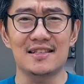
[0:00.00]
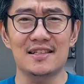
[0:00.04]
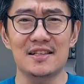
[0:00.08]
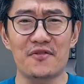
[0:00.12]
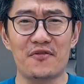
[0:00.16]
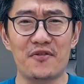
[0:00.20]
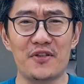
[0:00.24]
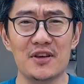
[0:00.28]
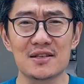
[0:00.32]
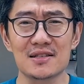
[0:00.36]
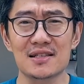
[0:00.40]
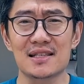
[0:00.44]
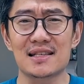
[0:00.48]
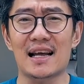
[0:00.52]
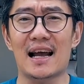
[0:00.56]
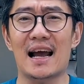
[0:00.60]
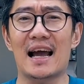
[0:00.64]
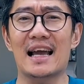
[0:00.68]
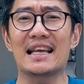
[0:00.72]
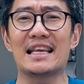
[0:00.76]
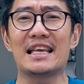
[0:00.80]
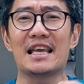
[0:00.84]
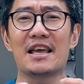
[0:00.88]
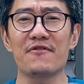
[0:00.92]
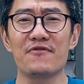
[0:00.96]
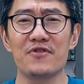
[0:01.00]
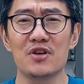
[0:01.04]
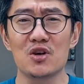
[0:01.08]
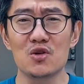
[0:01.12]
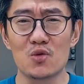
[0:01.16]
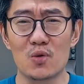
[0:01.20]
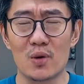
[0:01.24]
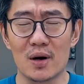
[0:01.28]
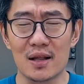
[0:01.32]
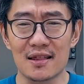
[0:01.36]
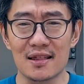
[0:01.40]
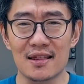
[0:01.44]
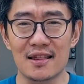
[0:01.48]
It feels like I give you
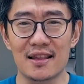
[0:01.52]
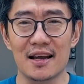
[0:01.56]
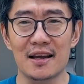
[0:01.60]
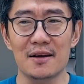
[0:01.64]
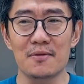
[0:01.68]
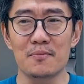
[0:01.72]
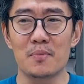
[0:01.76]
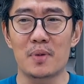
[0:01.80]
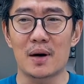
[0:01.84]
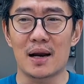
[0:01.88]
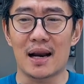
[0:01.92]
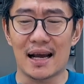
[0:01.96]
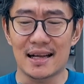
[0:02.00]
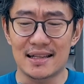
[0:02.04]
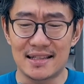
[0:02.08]
one thing, but I